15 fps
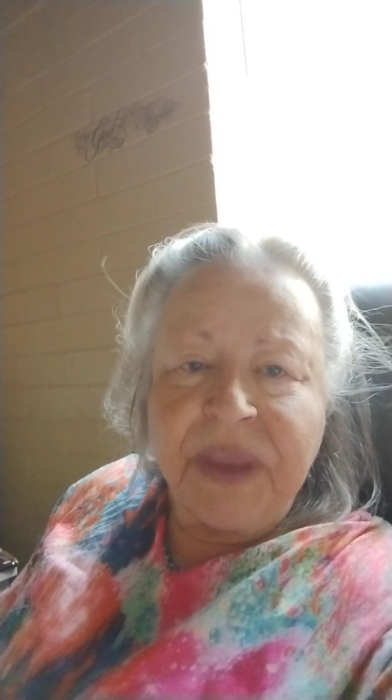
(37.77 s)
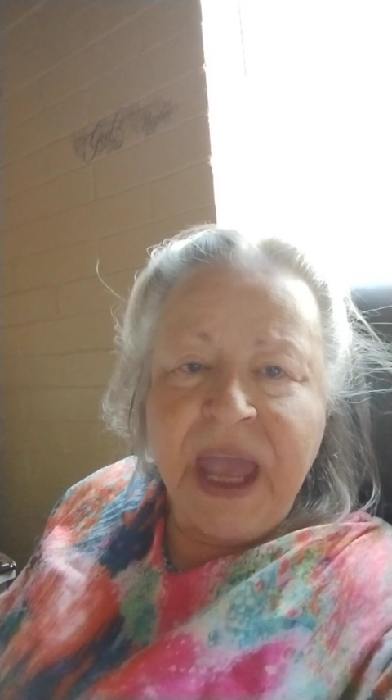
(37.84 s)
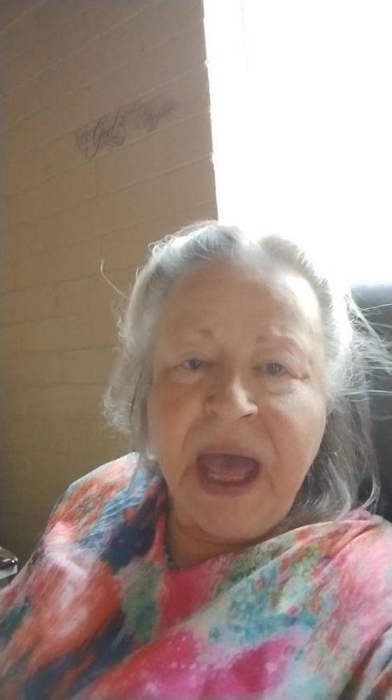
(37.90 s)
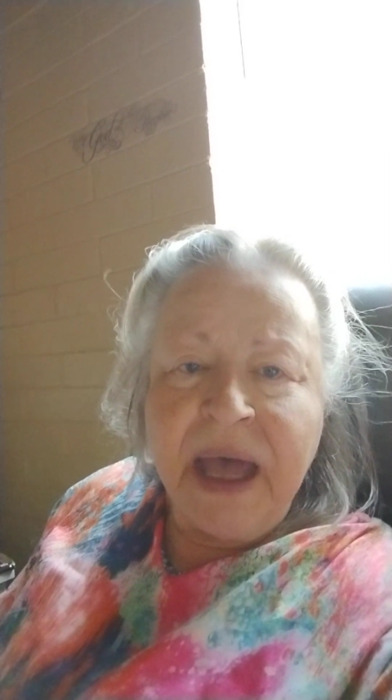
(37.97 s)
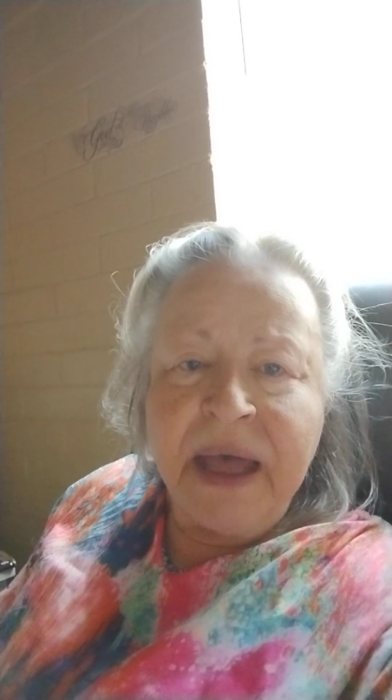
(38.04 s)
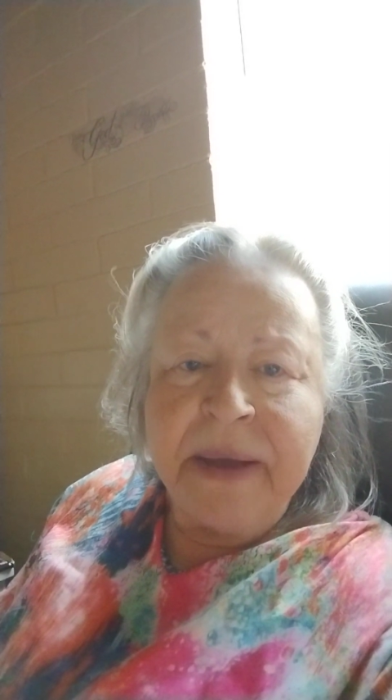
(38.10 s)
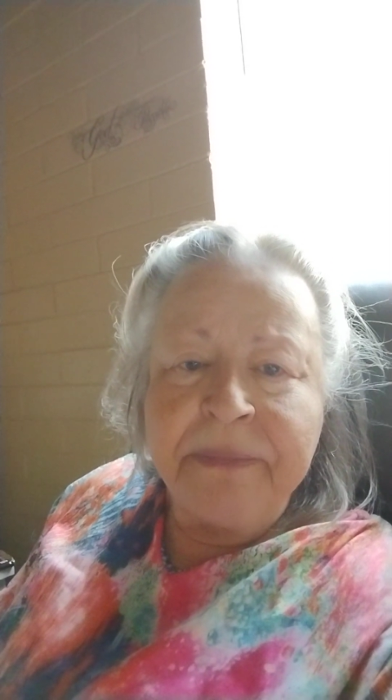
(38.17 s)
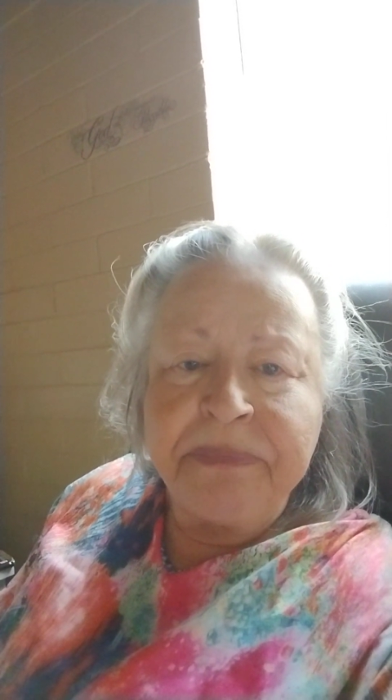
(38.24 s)

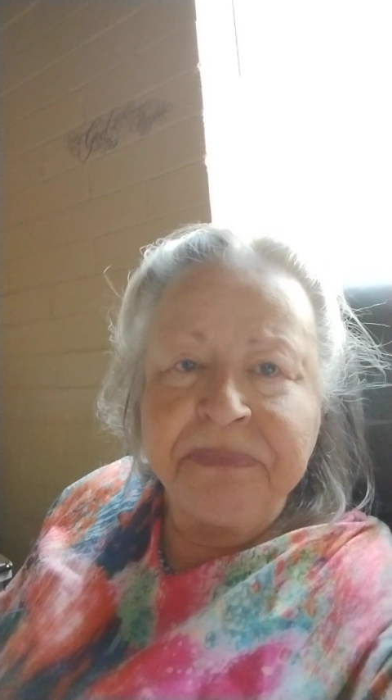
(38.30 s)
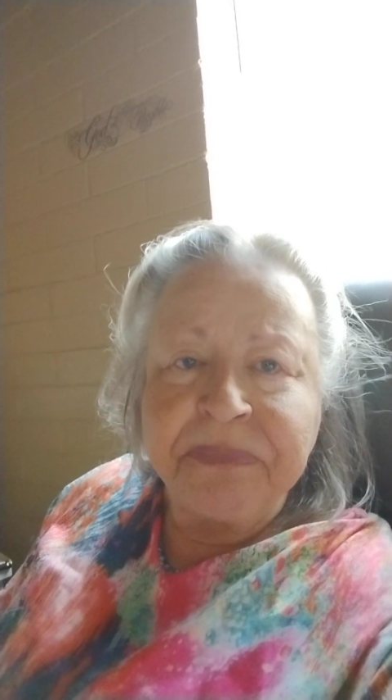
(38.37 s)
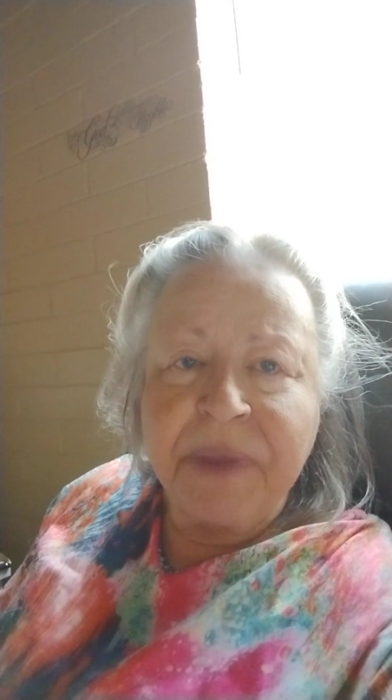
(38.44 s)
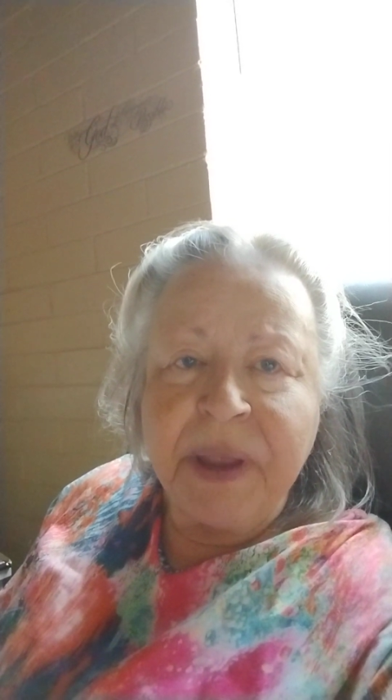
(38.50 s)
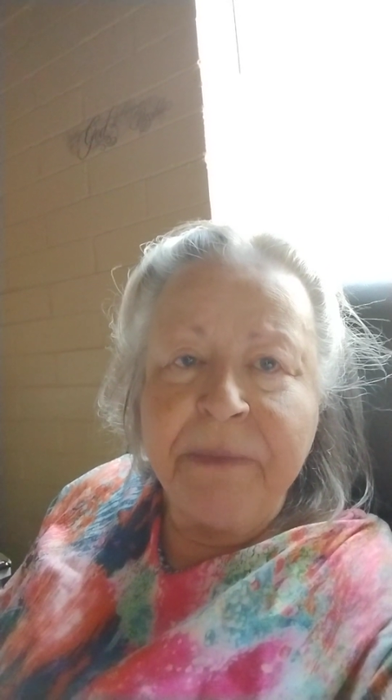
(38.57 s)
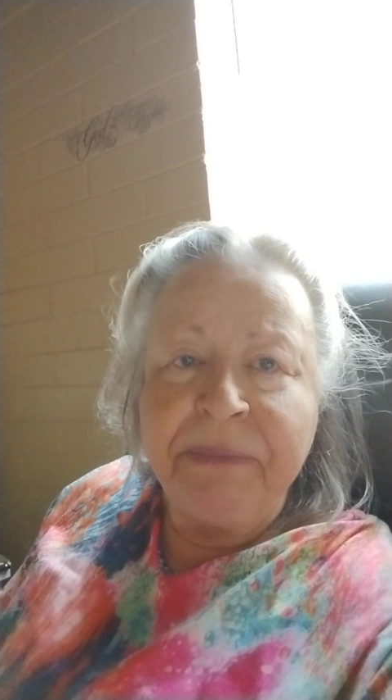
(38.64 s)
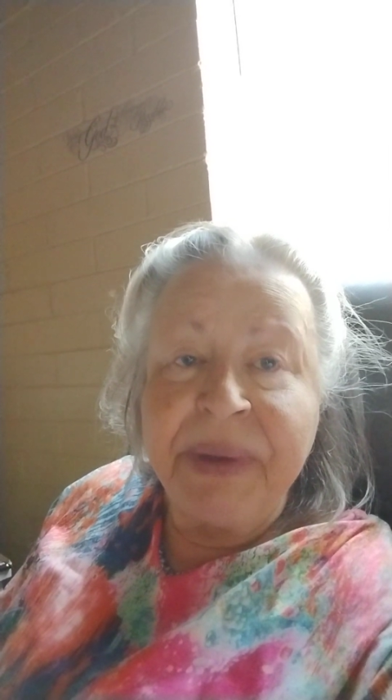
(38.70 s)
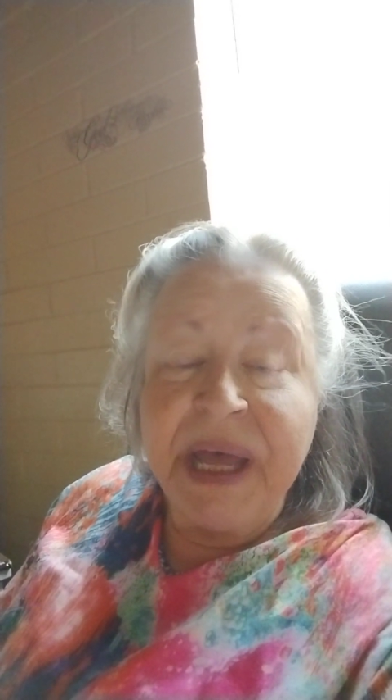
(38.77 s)

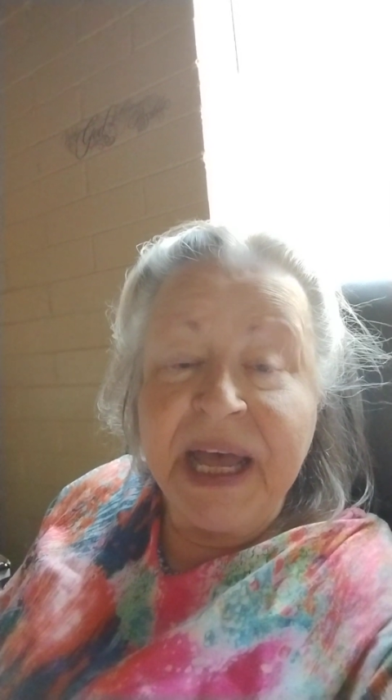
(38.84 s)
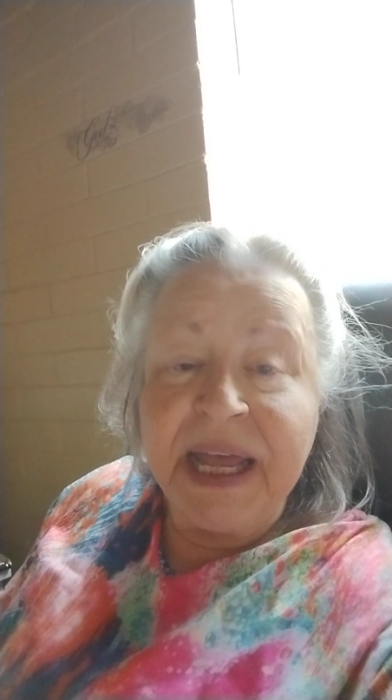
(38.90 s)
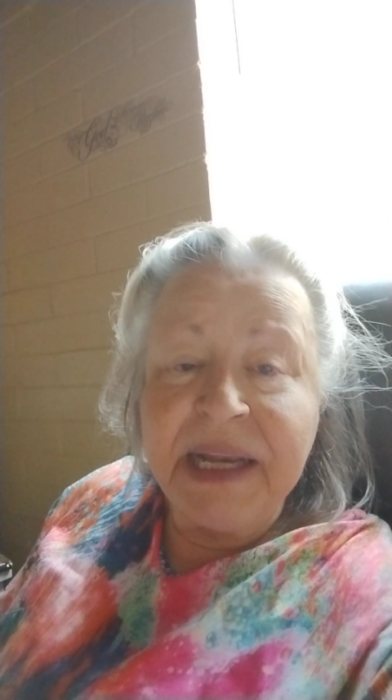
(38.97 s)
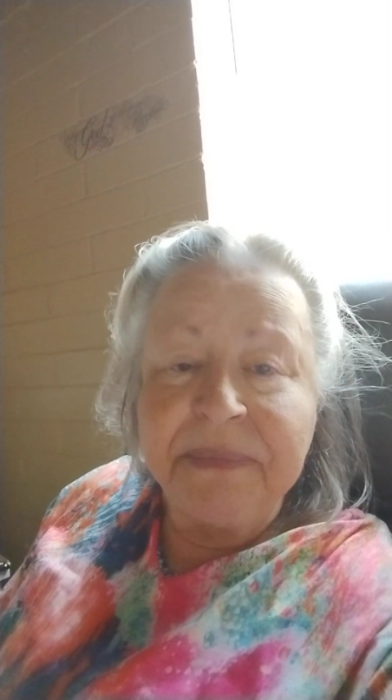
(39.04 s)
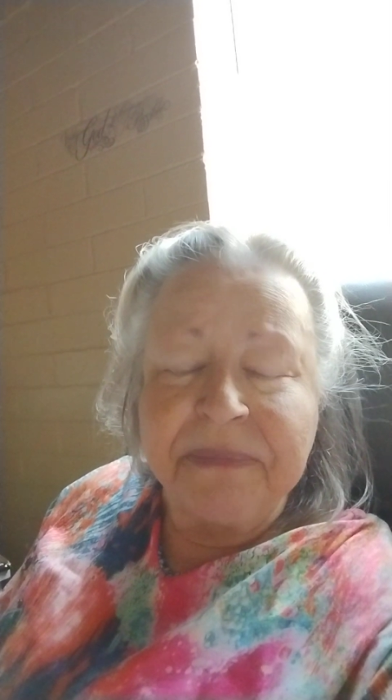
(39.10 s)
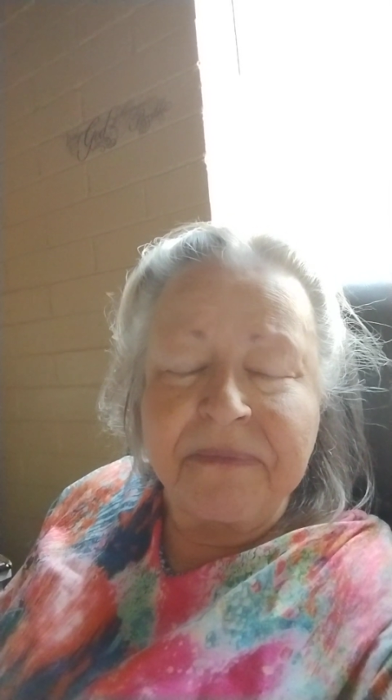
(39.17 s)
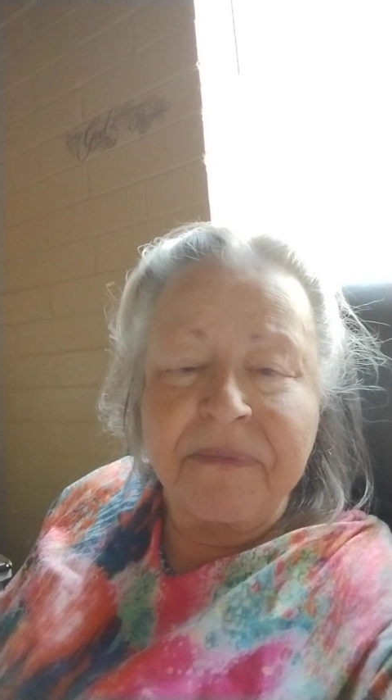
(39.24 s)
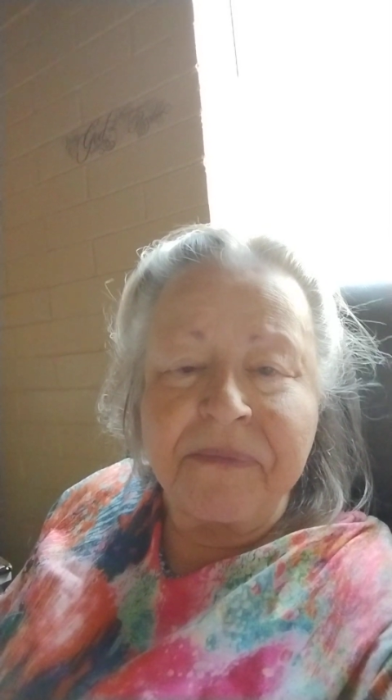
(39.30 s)
But